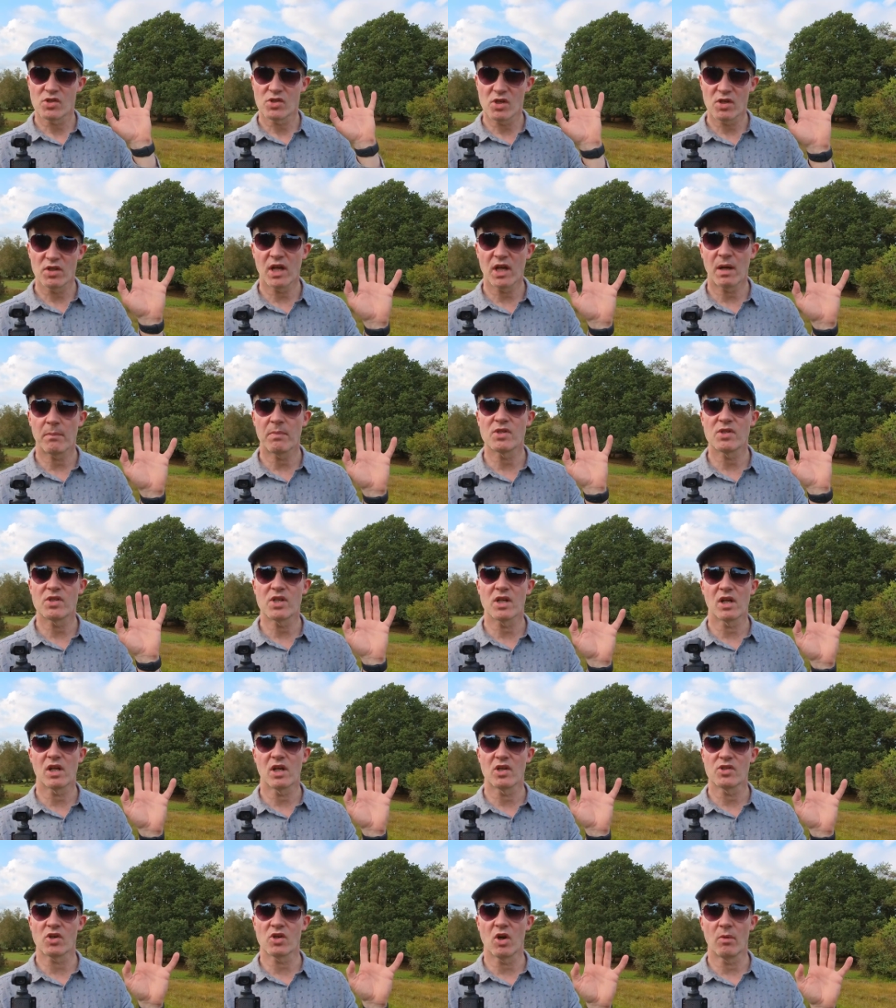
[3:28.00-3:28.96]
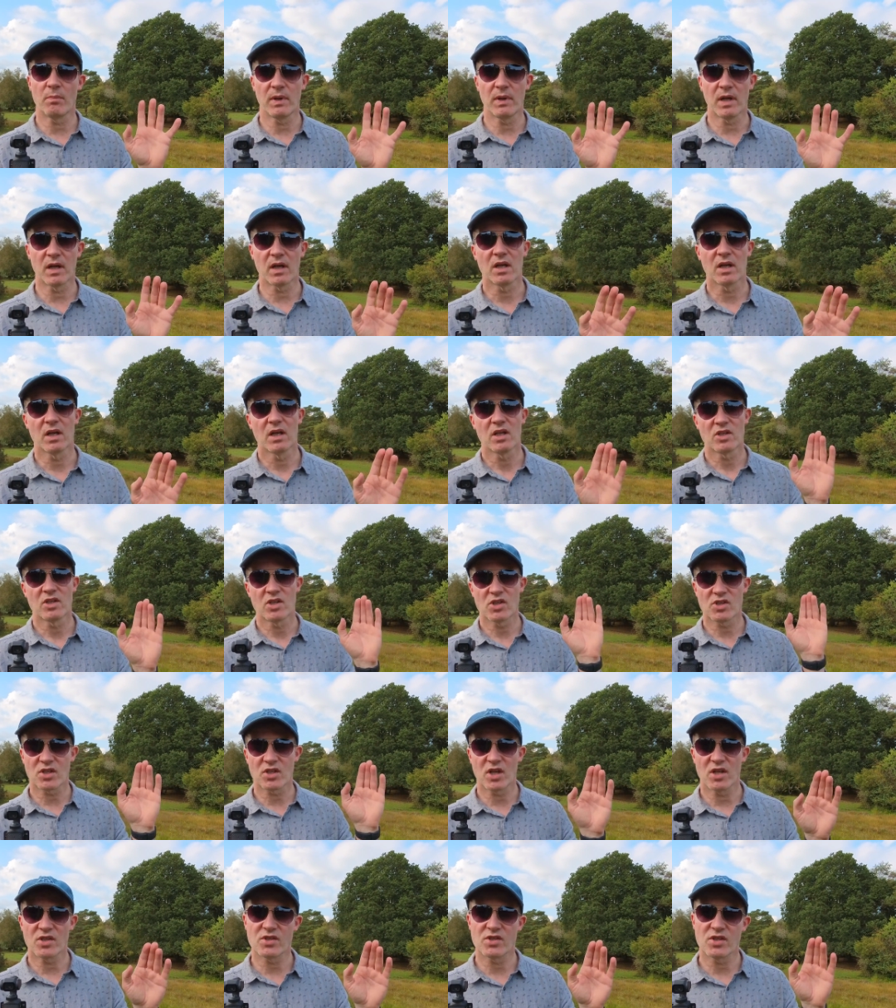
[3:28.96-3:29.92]
to that particular topic
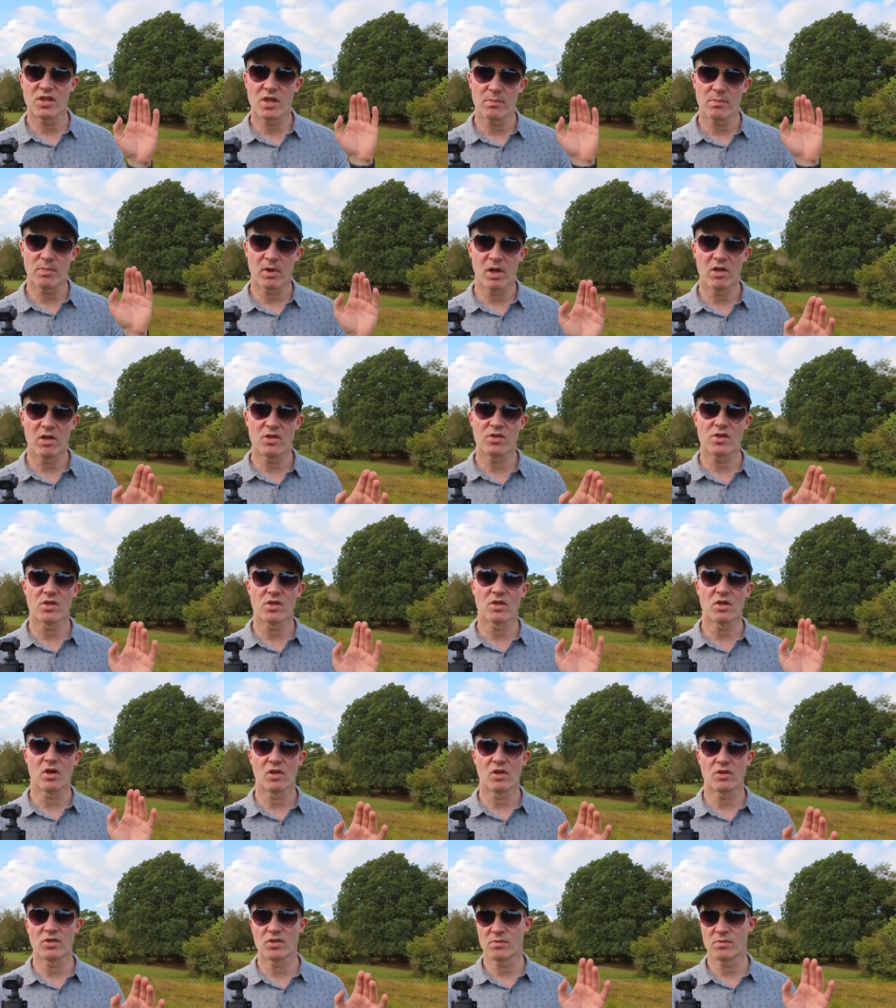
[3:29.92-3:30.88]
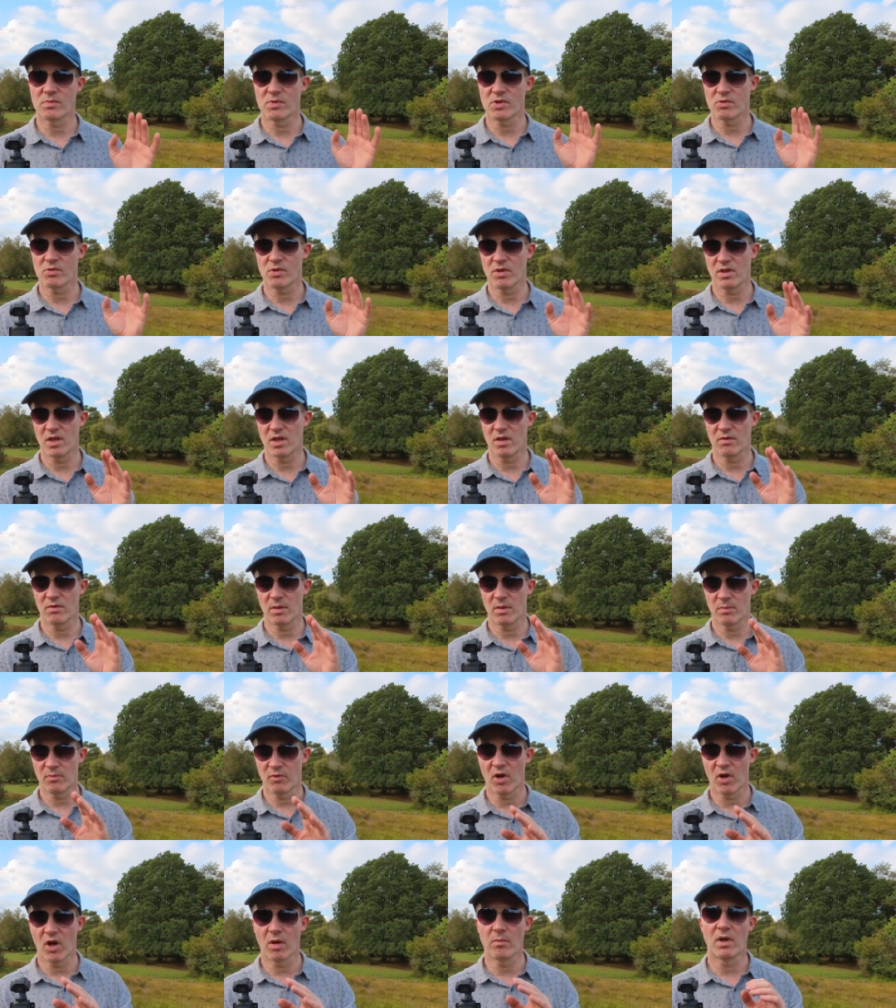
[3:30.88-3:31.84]
discussing the pros and cons between the, the
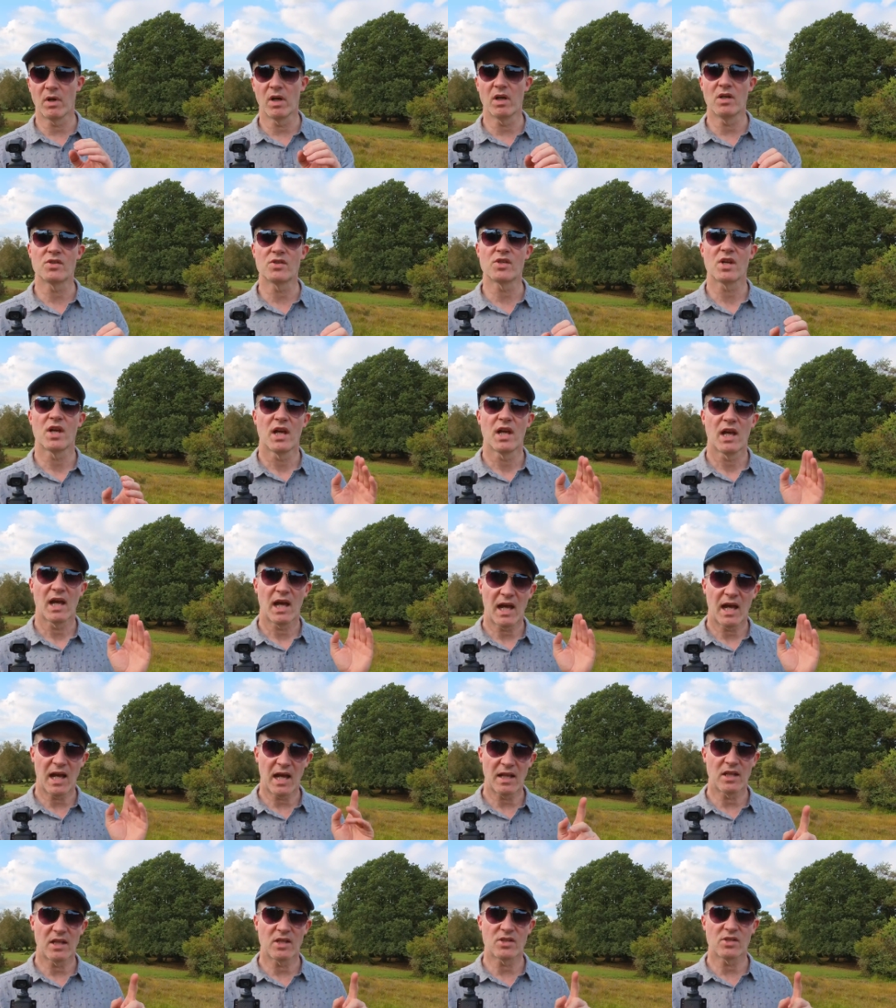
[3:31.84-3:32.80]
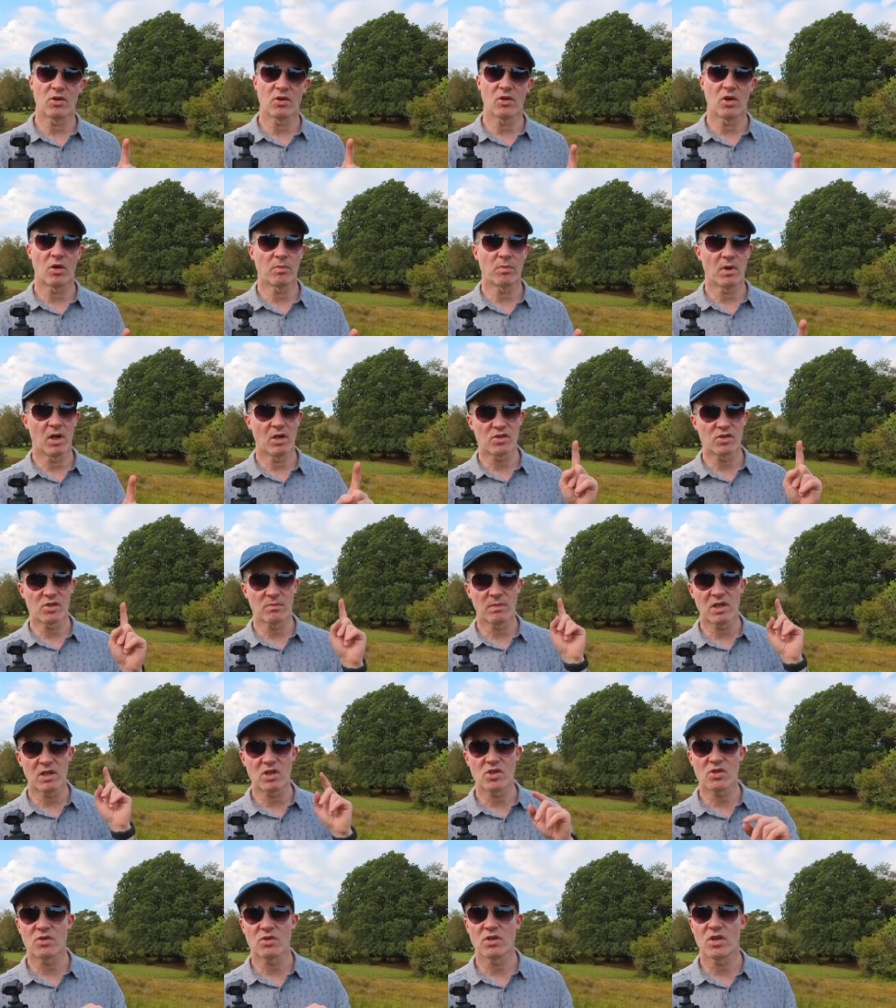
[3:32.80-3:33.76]
follow mode and the tilt lock mode. So
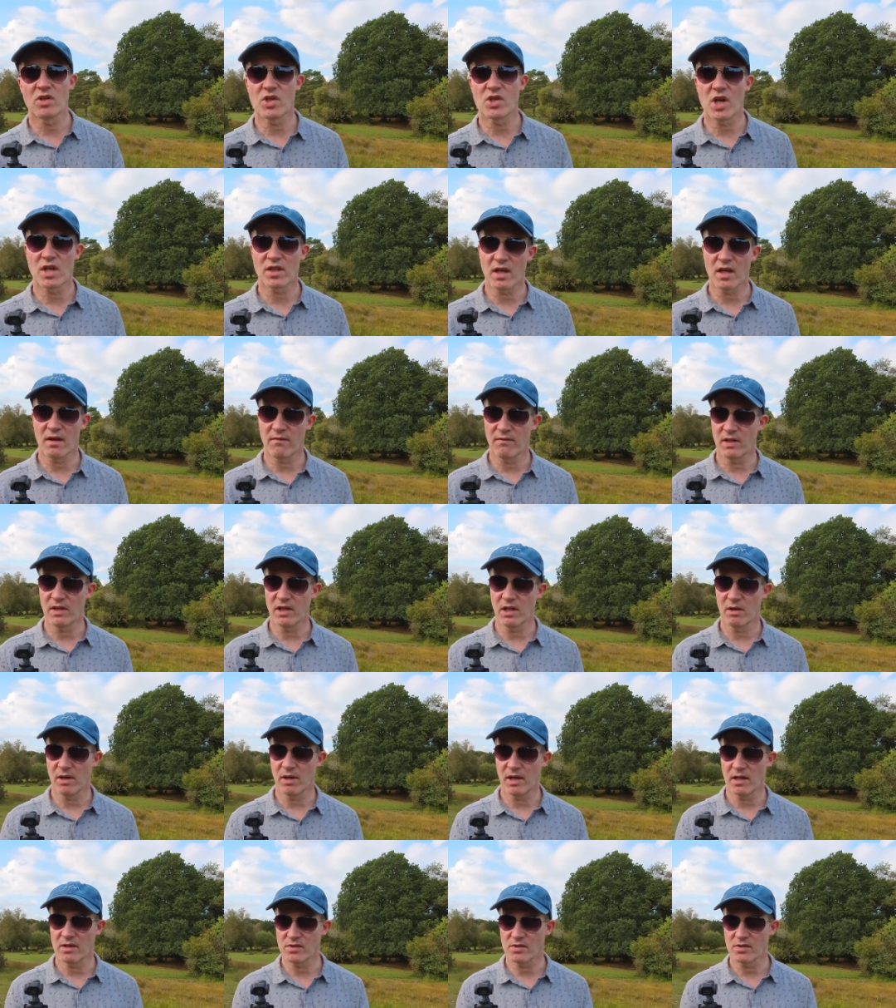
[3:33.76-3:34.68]
make sure you check that video